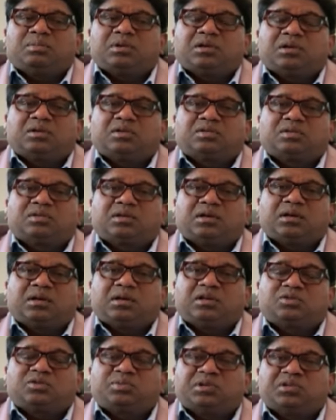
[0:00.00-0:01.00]

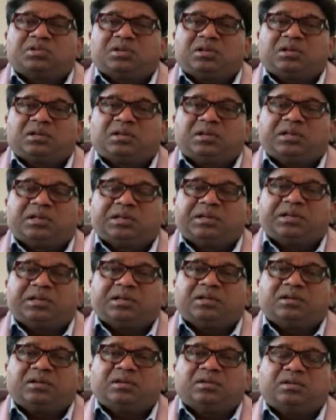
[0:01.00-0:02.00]
because especially in
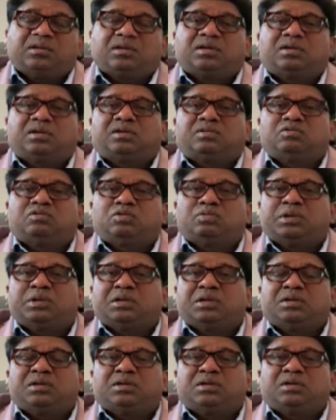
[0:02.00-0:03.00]
Indian
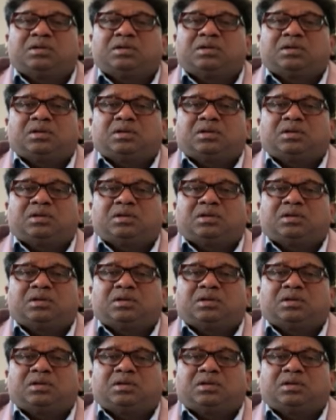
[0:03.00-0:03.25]
women,